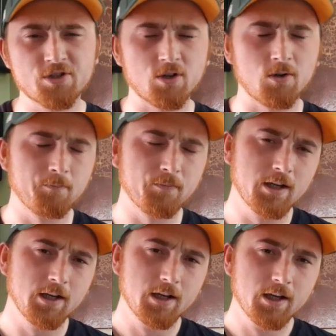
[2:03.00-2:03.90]
So,
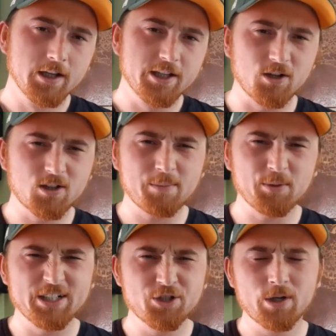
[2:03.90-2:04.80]
you know, a
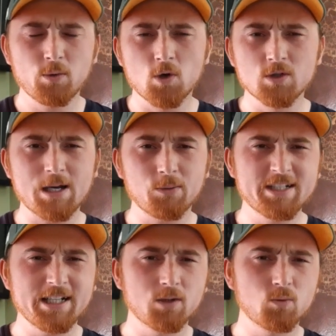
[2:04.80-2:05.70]
couple injury woes that we're
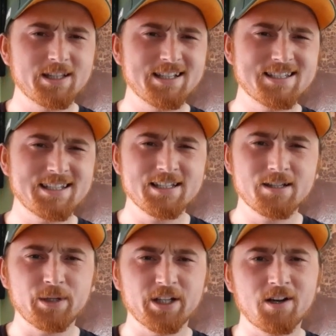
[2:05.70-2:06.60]
dealing with this
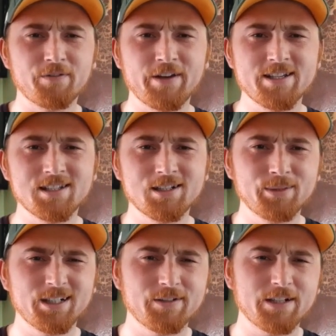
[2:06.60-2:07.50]
season, but you got to face a little
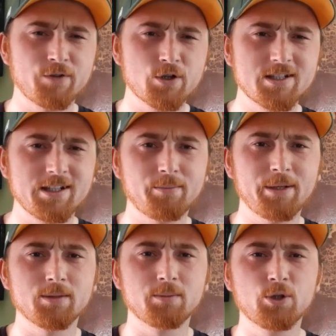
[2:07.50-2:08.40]
bit of adversity to be
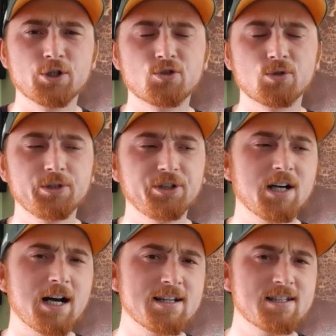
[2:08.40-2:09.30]
able to push through, you
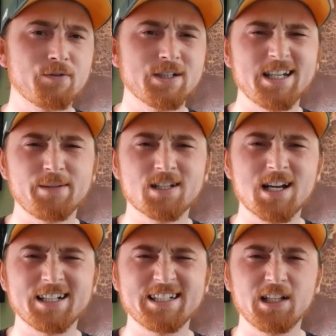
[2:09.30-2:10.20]
guys. Every team's
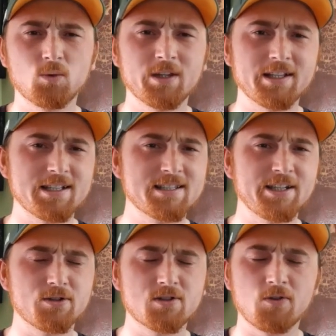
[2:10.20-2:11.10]
kind of dealing with it this
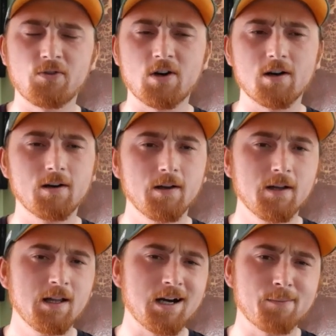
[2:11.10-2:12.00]
year so far.
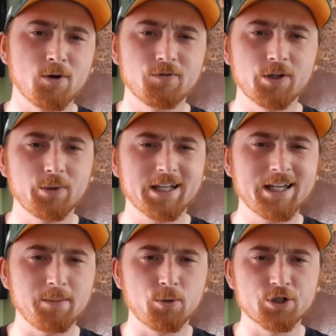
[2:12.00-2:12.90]
Hopefully we can
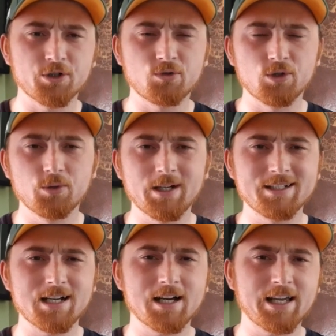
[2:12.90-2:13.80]
keep pushing through
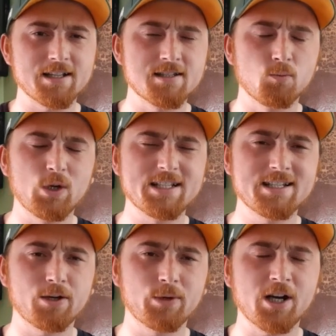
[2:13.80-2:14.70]
and getting some wins
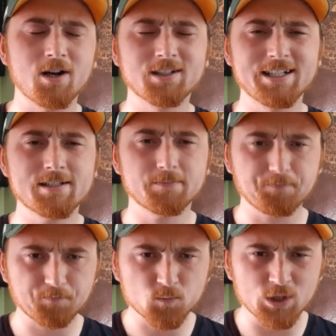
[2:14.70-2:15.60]
here regardless.
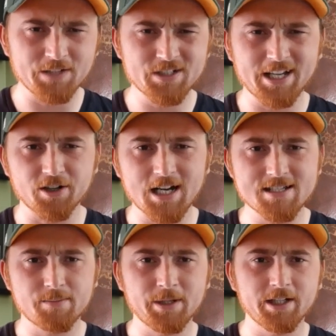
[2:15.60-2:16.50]
Would love to get your
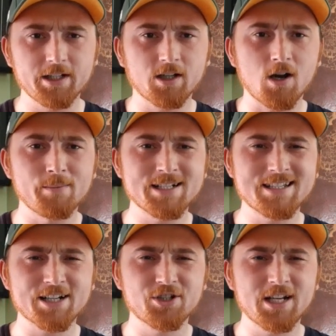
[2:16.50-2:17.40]
guys' opinion in the comment
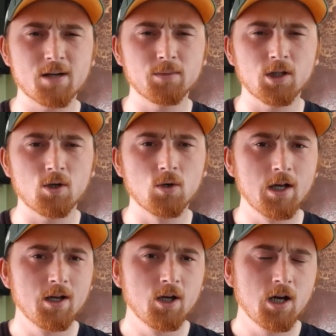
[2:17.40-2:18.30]
section down below.
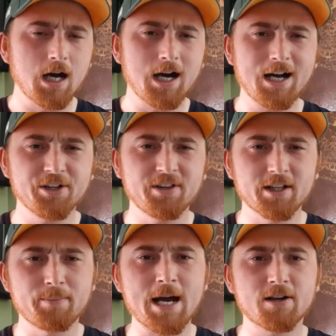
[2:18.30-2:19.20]
How do you think
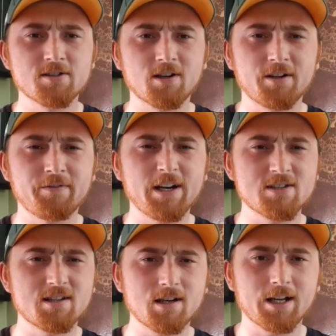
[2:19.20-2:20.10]
the Packers are going to fare
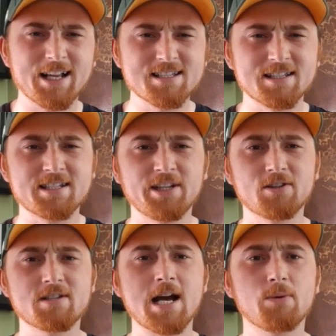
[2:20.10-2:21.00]
against the
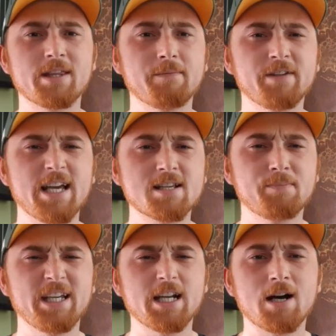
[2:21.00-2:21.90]
Steelers now with MVS
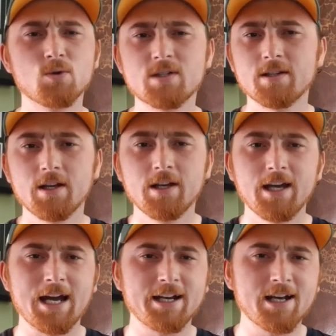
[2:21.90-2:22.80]
being out?
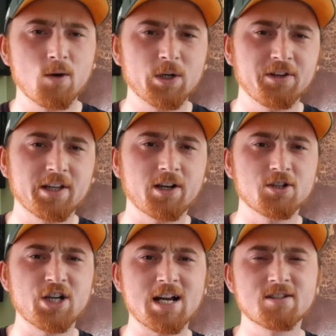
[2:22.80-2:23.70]
And what do you think our
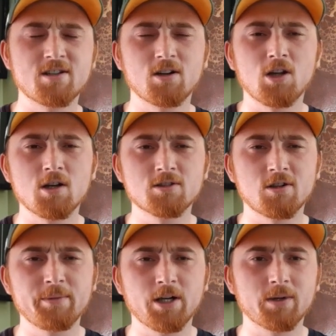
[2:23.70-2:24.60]
chances are
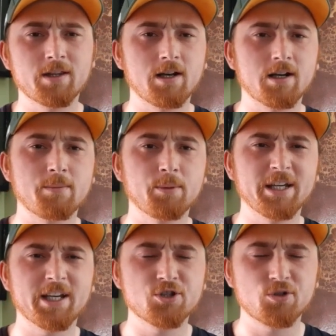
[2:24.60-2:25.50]
long-term here with a couple
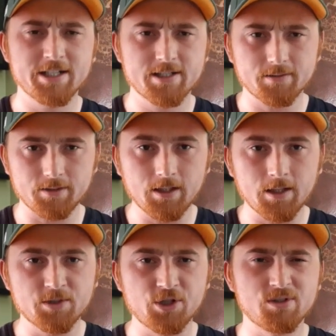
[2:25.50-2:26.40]
big injuries
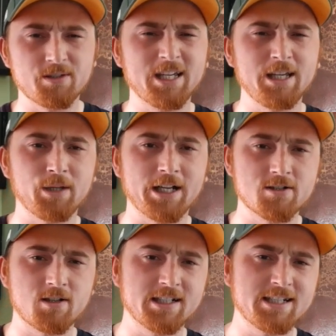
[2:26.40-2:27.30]
to some key
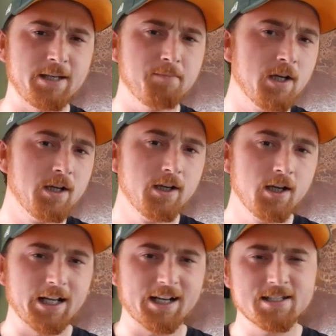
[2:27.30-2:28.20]
players on the team?
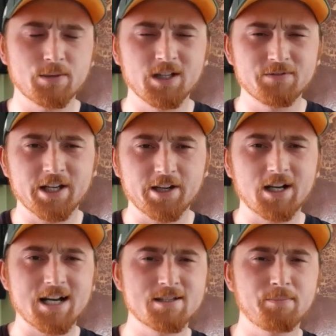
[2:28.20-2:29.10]
Like I said, would love to get your
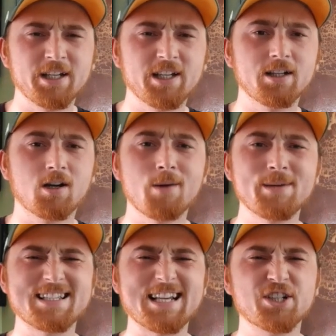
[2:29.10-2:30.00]
guys' opinion in the
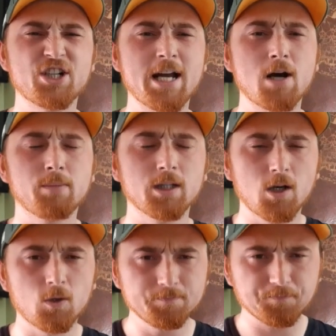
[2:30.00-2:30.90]
comment section down
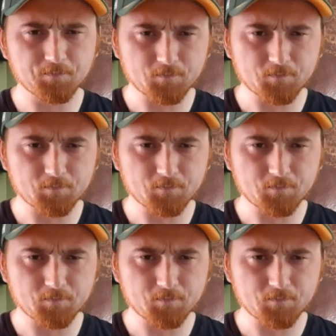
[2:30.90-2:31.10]
below.